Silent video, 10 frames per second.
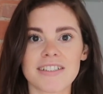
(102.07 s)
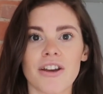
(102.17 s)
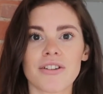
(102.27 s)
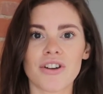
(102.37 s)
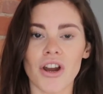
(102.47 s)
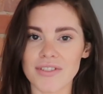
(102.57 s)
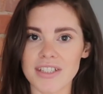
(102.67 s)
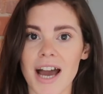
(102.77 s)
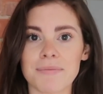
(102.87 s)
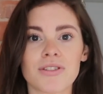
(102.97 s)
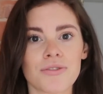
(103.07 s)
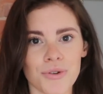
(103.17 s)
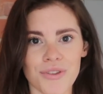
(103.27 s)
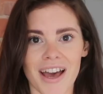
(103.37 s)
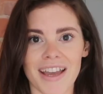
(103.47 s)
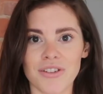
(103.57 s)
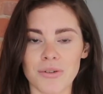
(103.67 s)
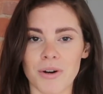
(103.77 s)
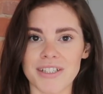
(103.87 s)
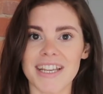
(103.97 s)
going to over time store that in your
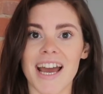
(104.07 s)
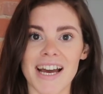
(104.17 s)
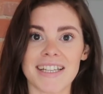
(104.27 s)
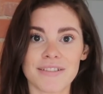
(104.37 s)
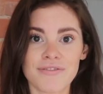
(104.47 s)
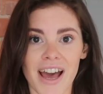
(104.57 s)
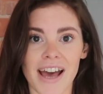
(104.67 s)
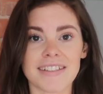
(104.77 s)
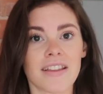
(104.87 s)
body as fat.